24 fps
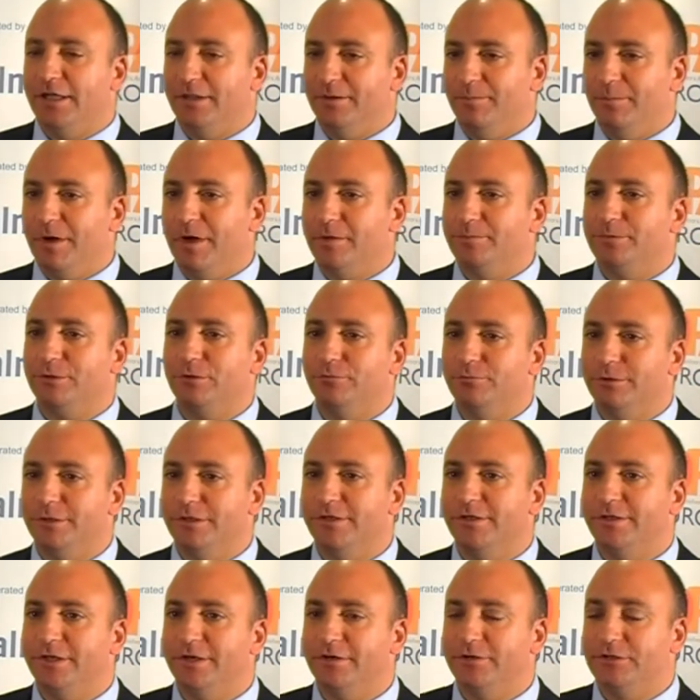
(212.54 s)
and the moms are
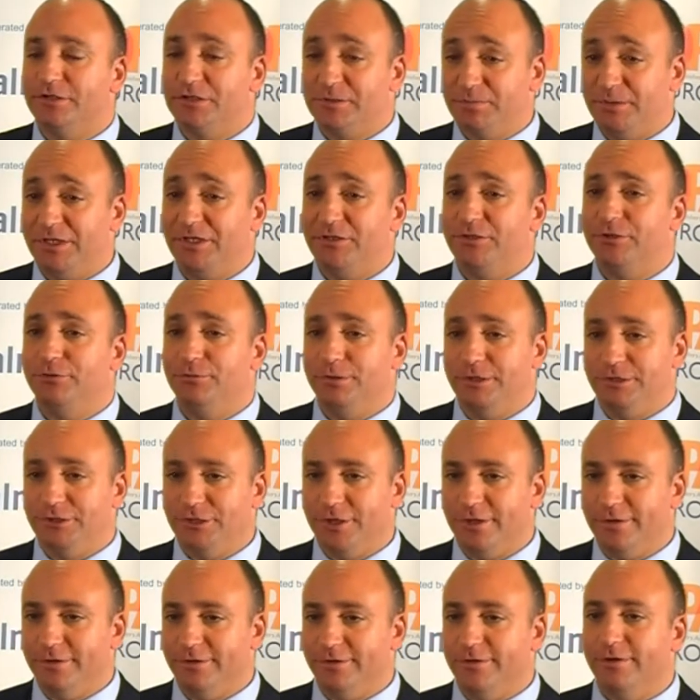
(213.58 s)
really there to speak to
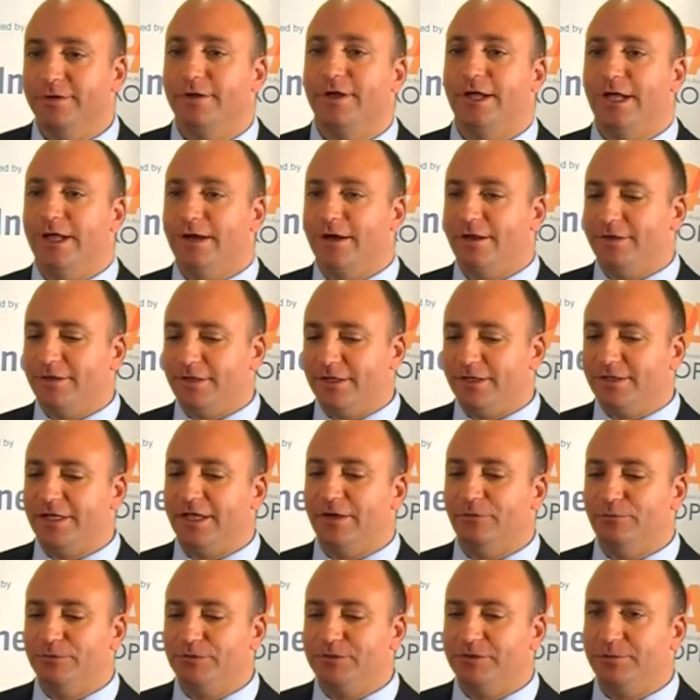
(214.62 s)
each other. And I think
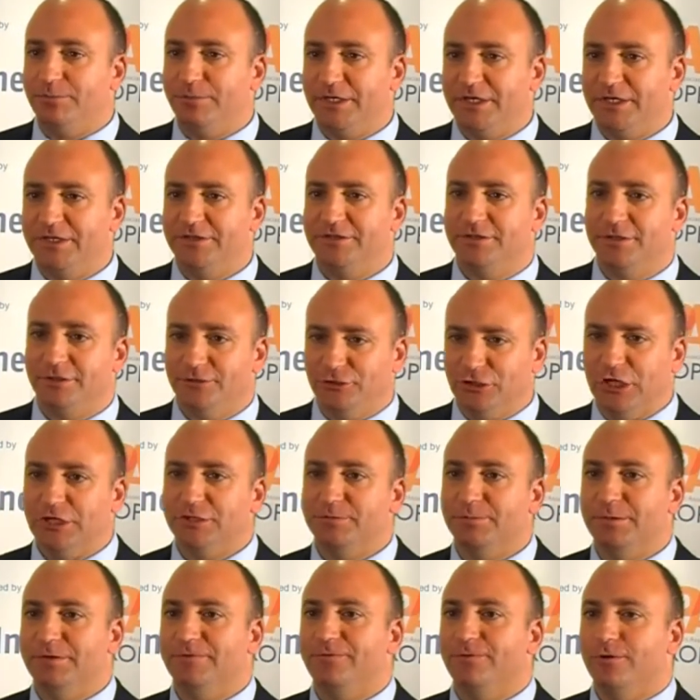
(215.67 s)
that was the biggest
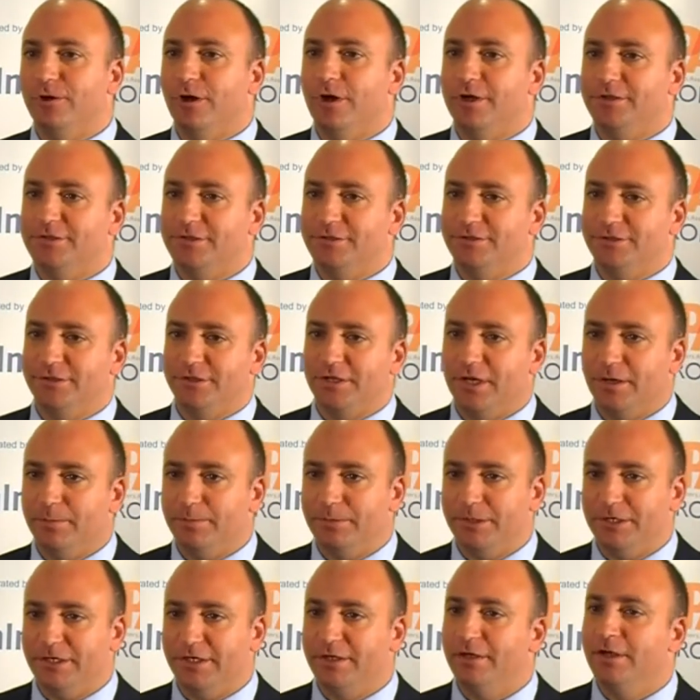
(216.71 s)
adjustment for us as a
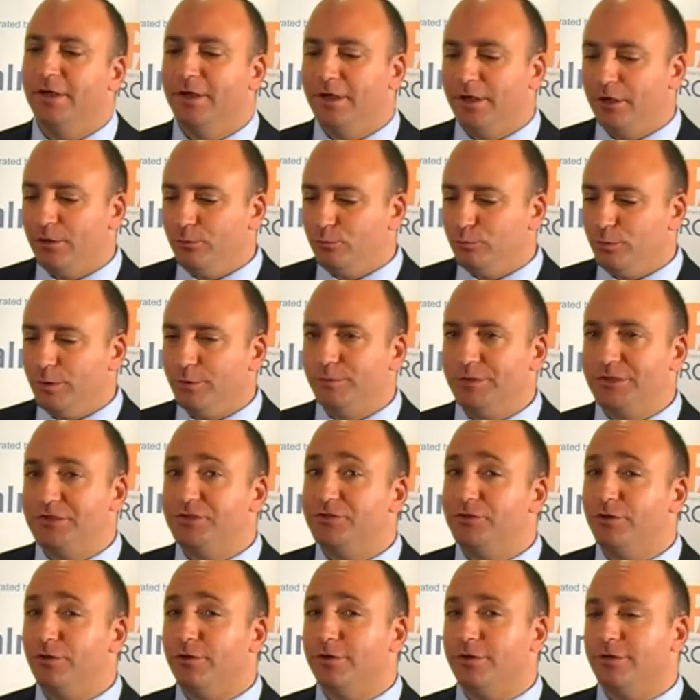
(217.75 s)
company. Where we
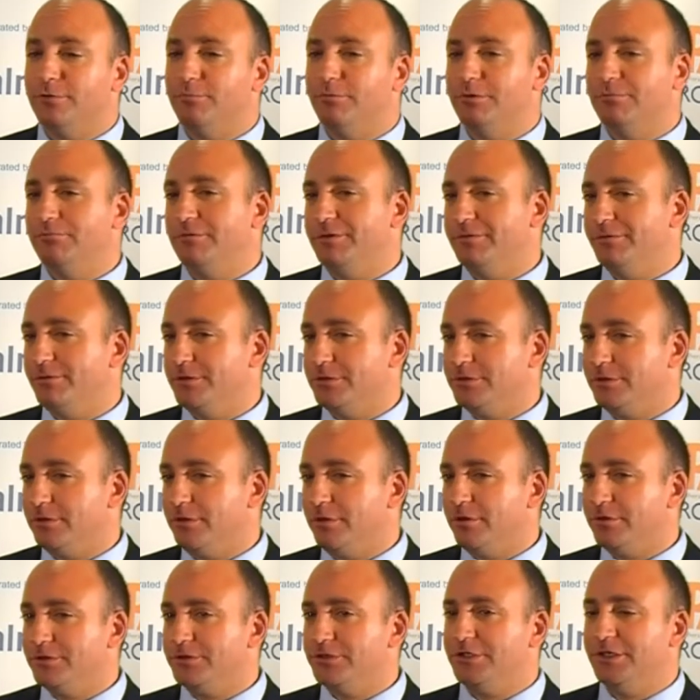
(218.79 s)
started when we first
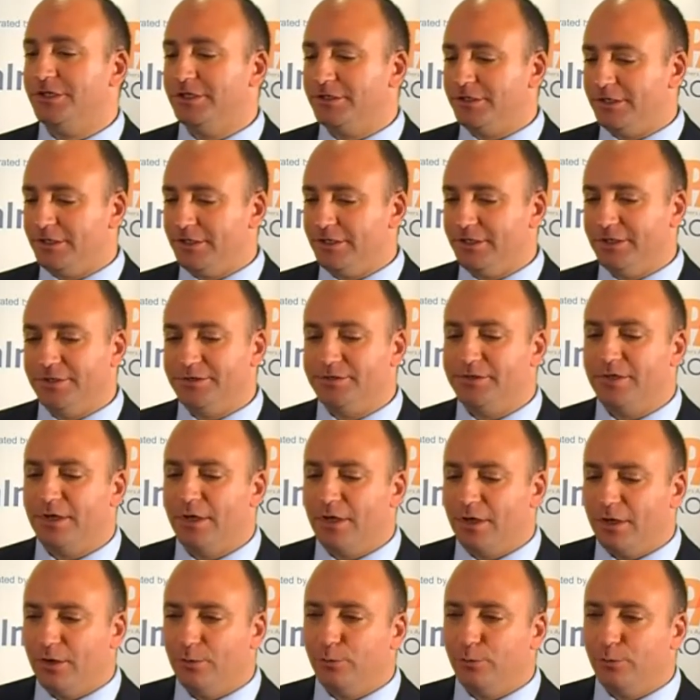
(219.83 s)
launched it is